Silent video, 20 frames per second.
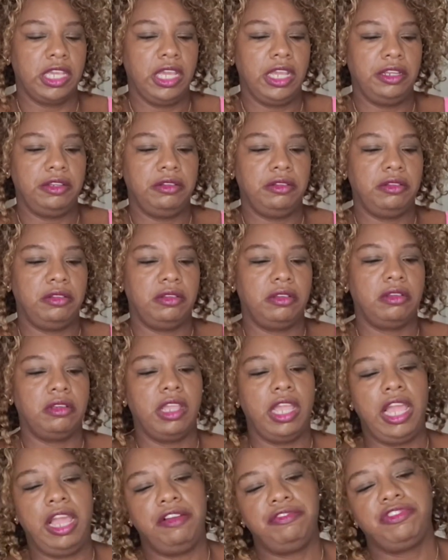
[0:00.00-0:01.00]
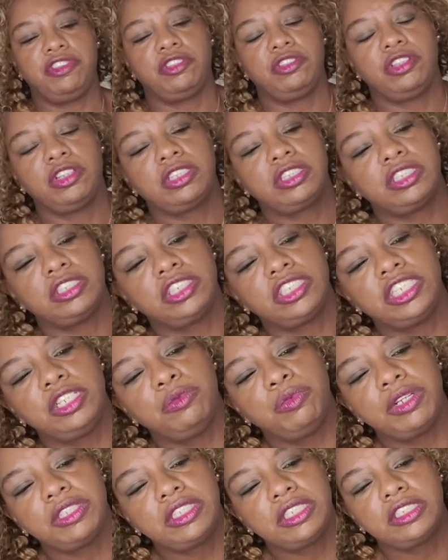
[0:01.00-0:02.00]
I have to look to see
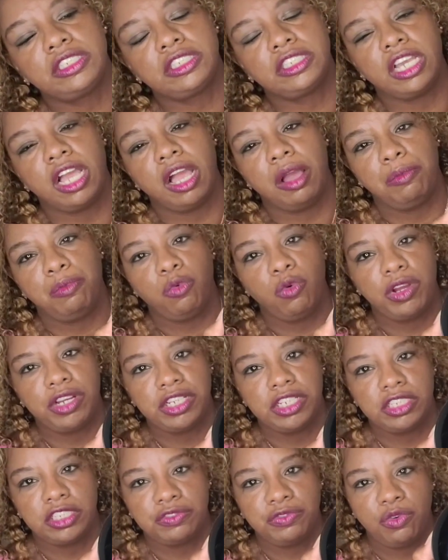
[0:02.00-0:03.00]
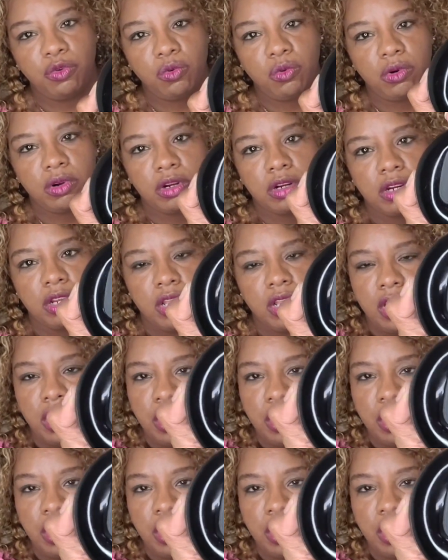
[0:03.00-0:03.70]
what this top one is for,